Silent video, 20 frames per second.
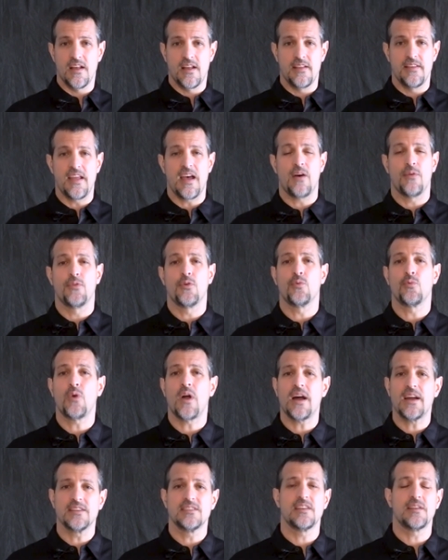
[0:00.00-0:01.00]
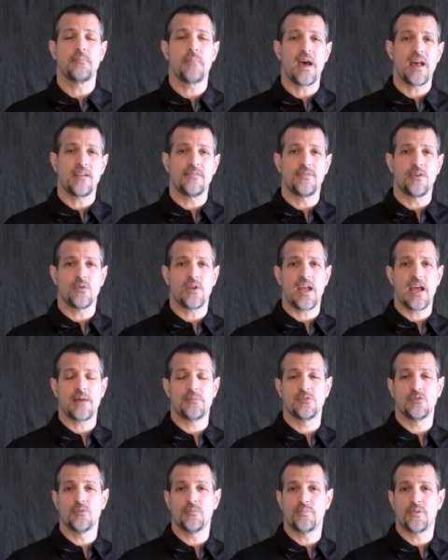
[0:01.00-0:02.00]
Now, the rising manifold
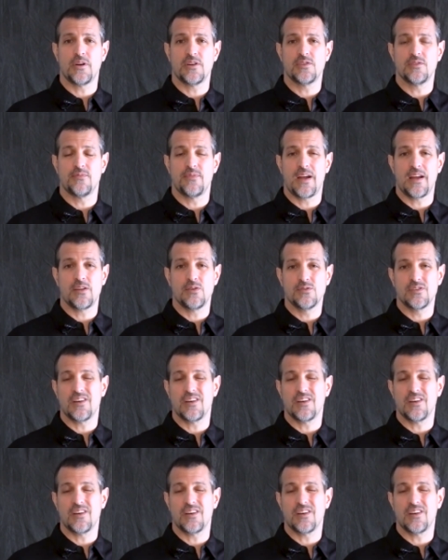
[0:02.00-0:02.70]
absolute pressure values,